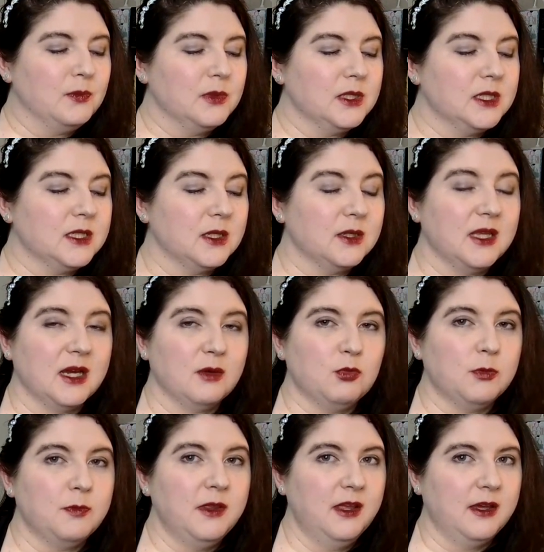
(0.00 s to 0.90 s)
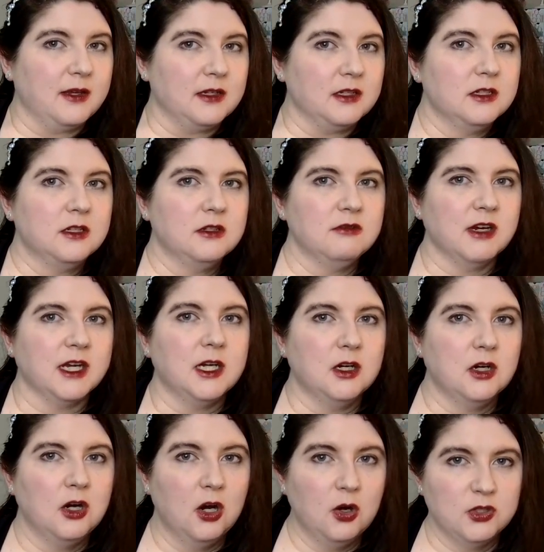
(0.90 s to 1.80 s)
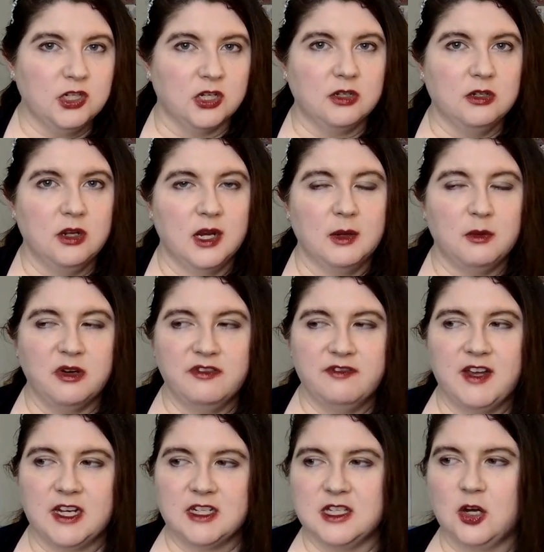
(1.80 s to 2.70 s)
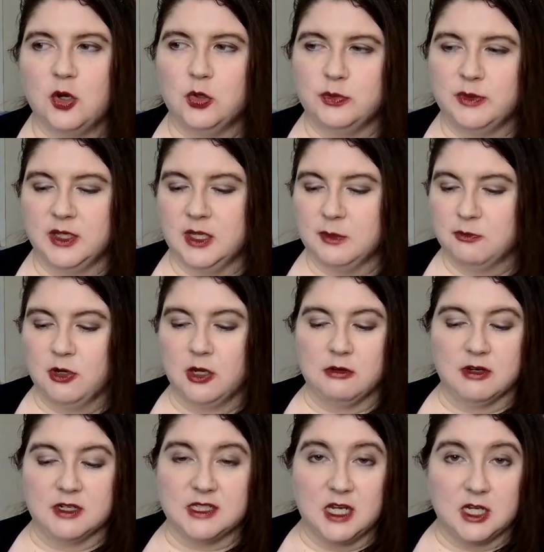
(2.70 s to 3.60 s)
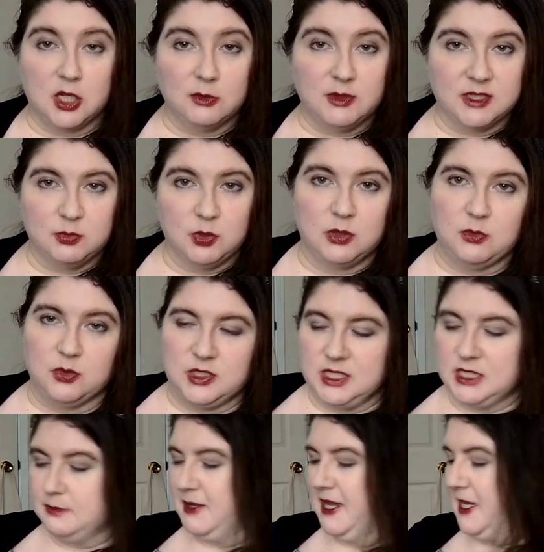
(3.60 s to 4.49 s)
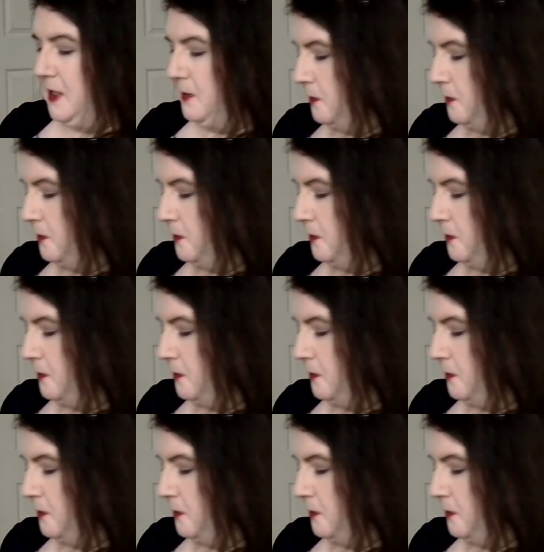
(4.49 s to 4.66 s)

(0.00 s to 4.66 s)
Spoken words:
So that will be that. Right, hold on, and I will fetch that old work in progress. I know which one I want it to be.